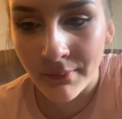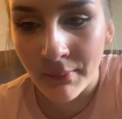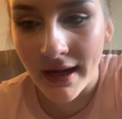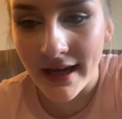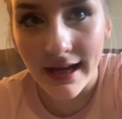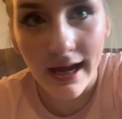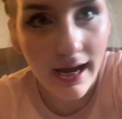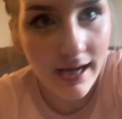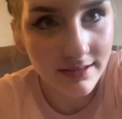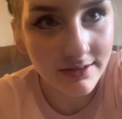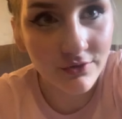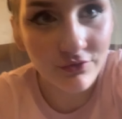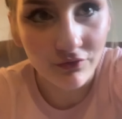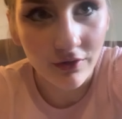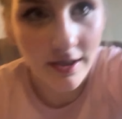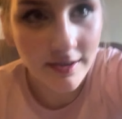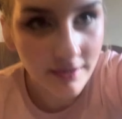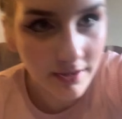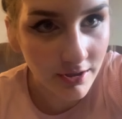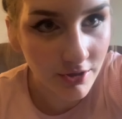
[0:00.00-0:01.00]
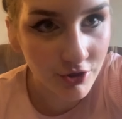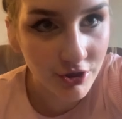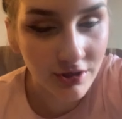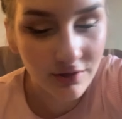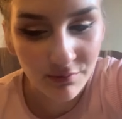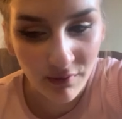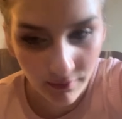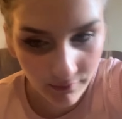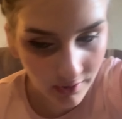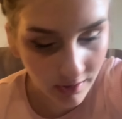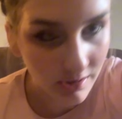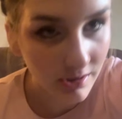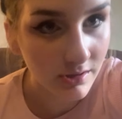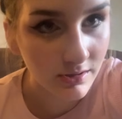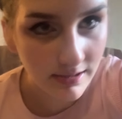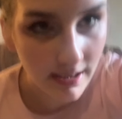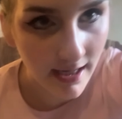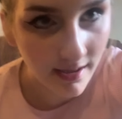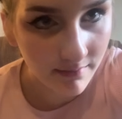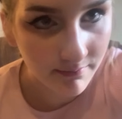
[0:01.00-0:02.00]
my cat's right there and she's probably gonna
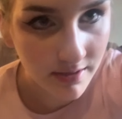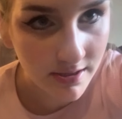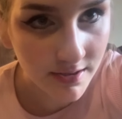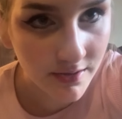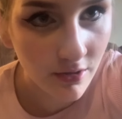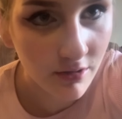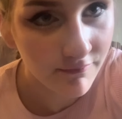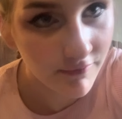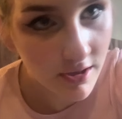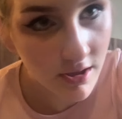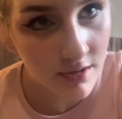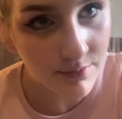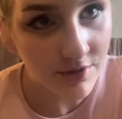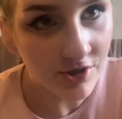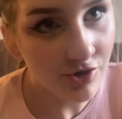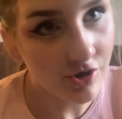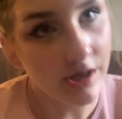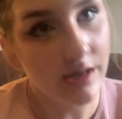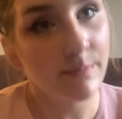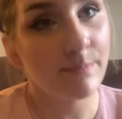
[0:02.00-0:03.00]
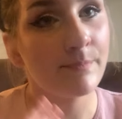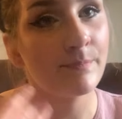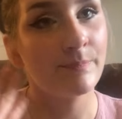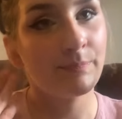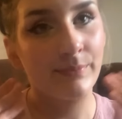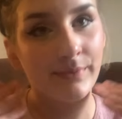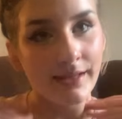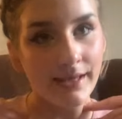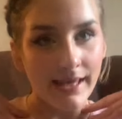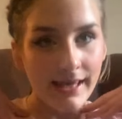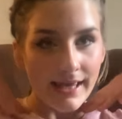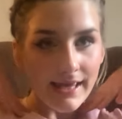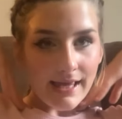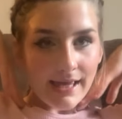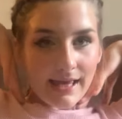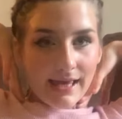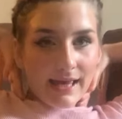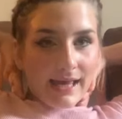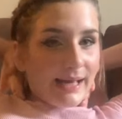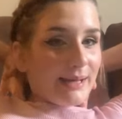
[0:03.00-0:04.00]
attack me. So if you hear me scream,
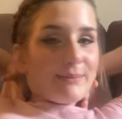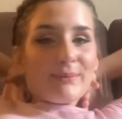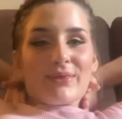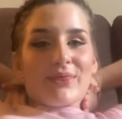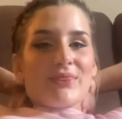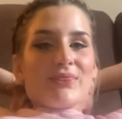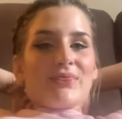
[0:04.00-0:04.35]
I'm